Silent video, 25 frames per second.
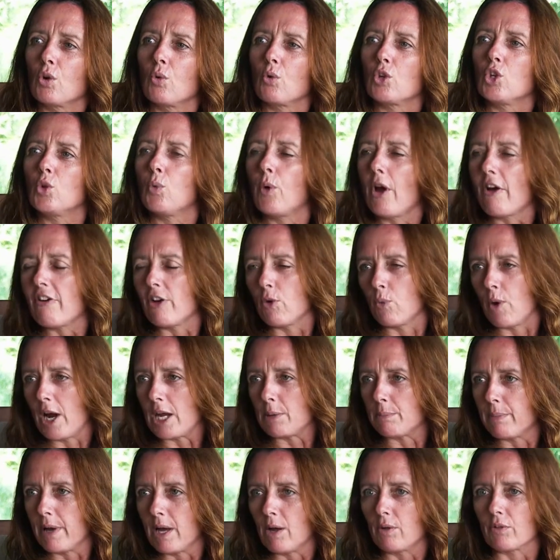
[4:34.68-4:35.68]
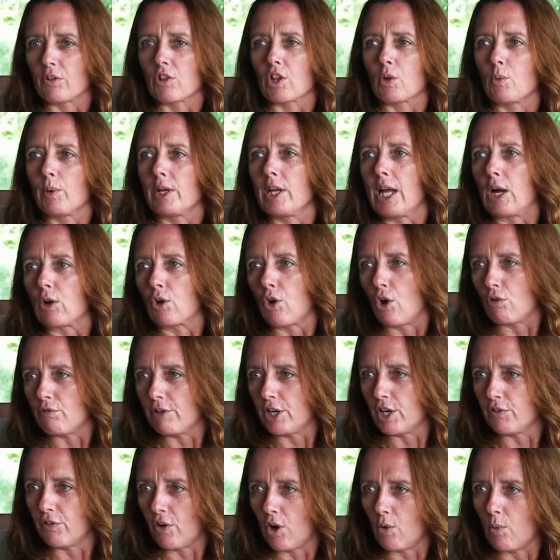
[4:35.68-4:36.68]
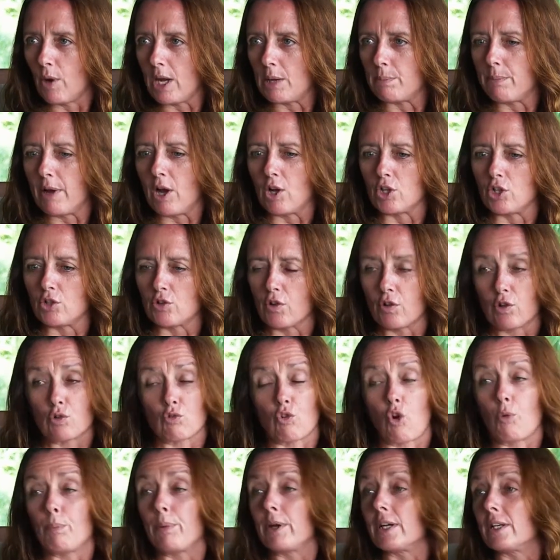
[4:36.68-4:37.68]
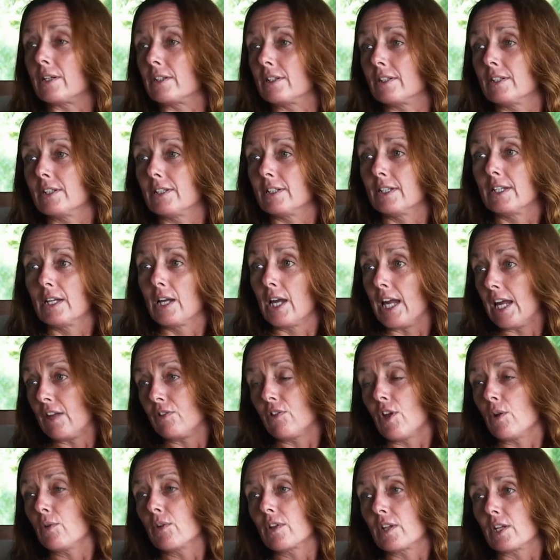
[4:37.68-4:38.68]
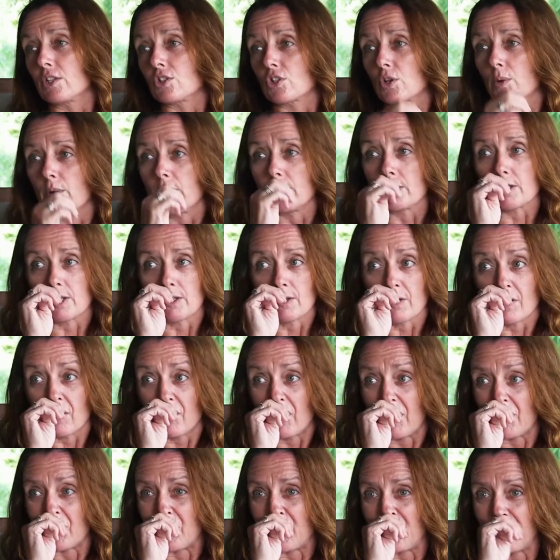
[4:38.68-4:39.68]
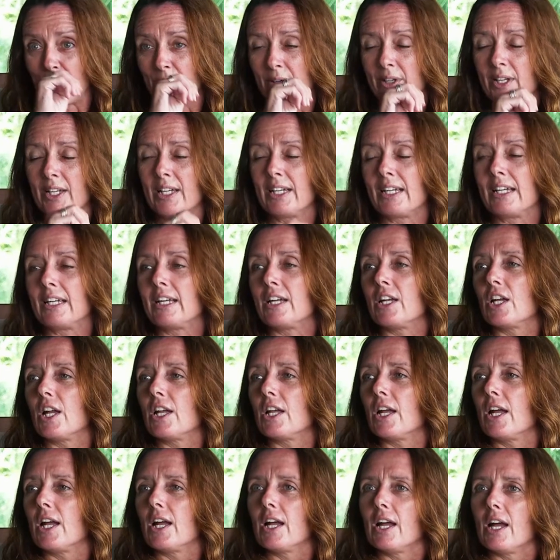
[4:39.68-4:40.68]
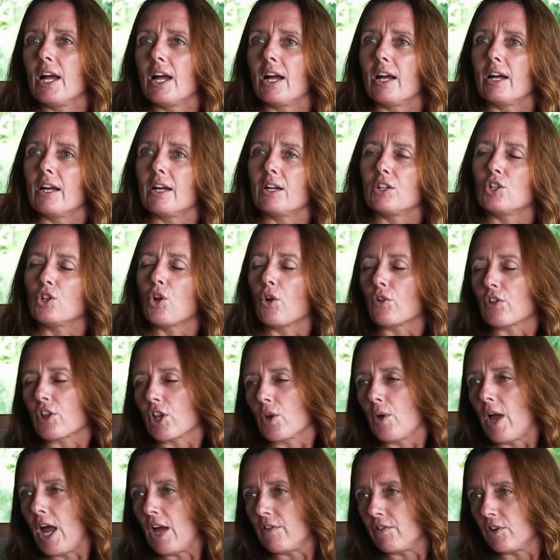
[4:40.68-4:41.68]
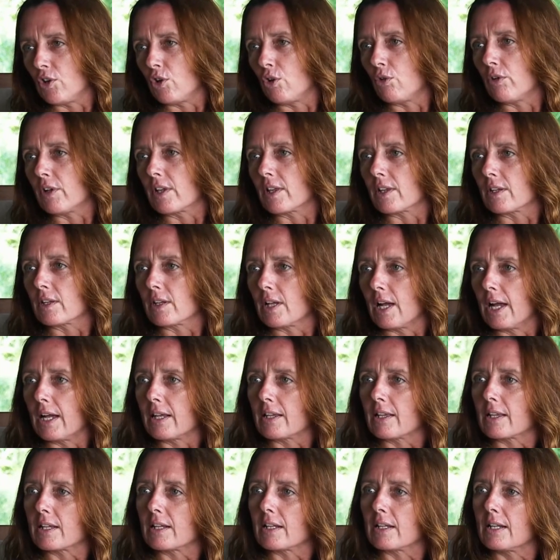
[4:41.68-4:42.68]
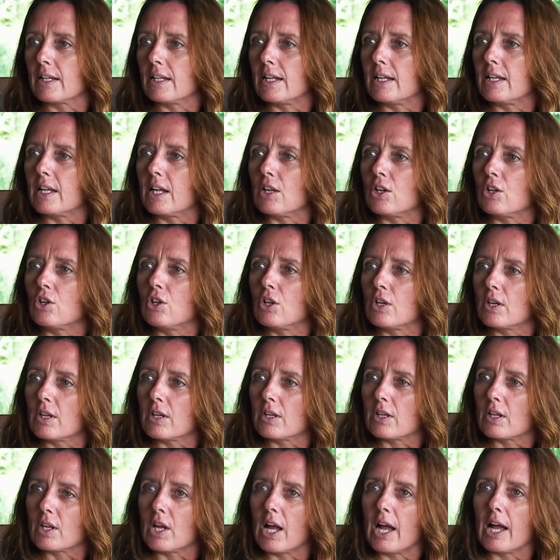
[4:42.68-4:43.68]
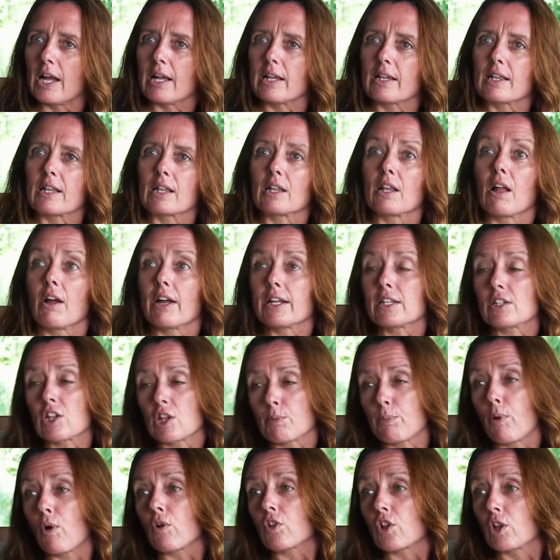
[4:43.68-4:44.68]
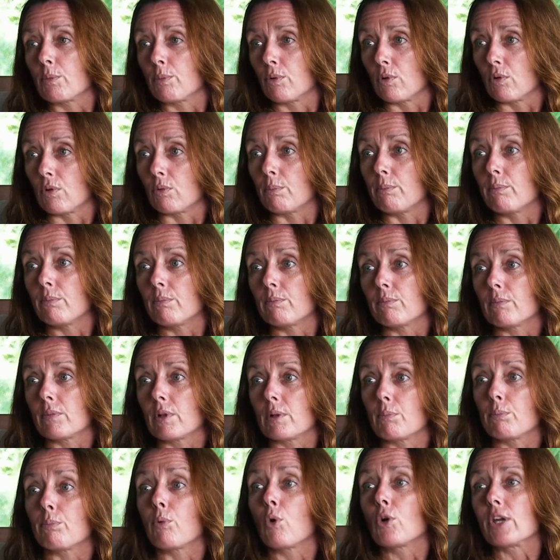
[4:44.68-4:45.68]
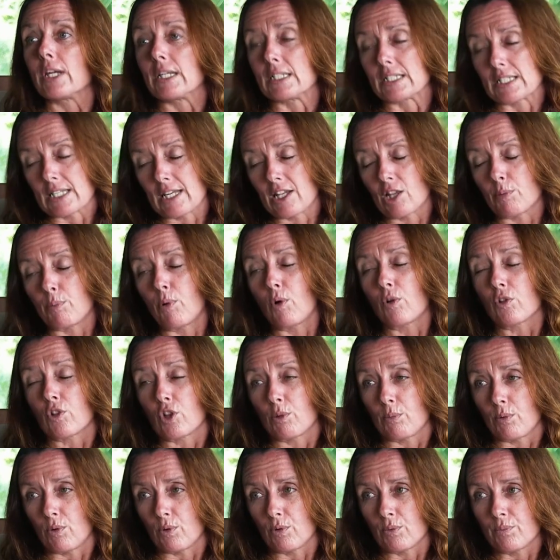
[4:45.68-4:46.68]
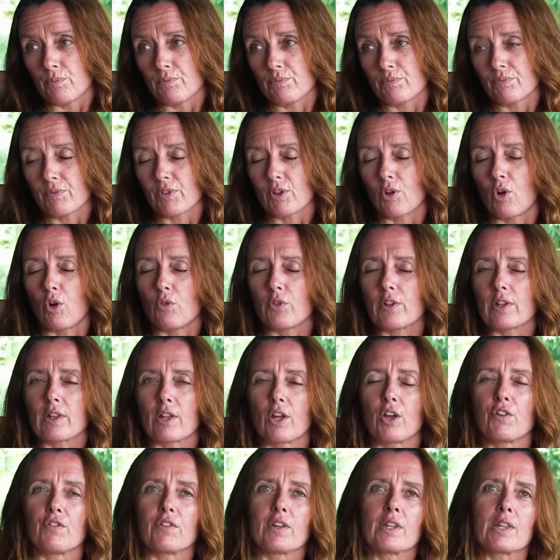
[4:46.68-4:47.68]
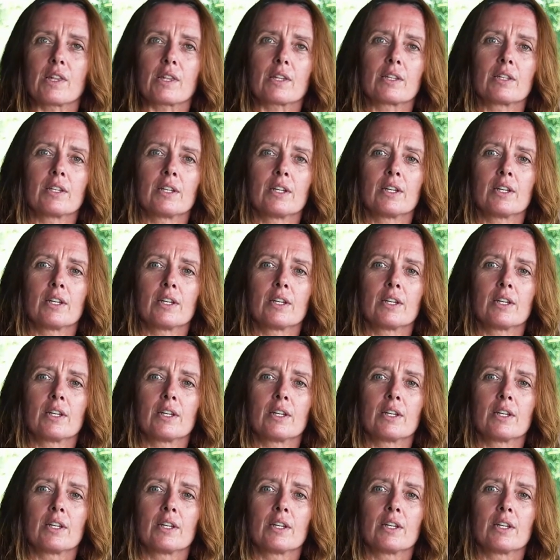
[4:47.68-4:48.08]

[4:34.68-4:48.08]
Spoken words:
You wear a weight belt, so we have got rid of our weight belt. You just drop it in those situations so that you're not so heavy, or as light as possible, buoyant as possible on the surface.